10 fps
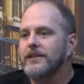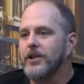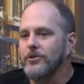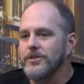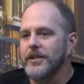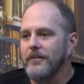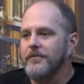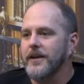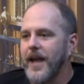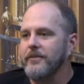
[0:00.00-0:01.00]
closing off
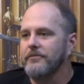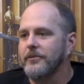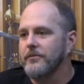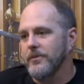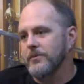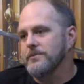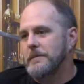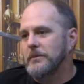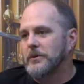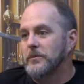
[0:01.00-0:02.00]
the gate for those
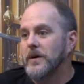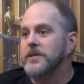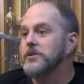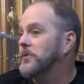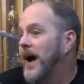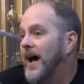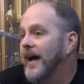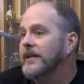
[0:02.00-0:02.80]
people who want to try.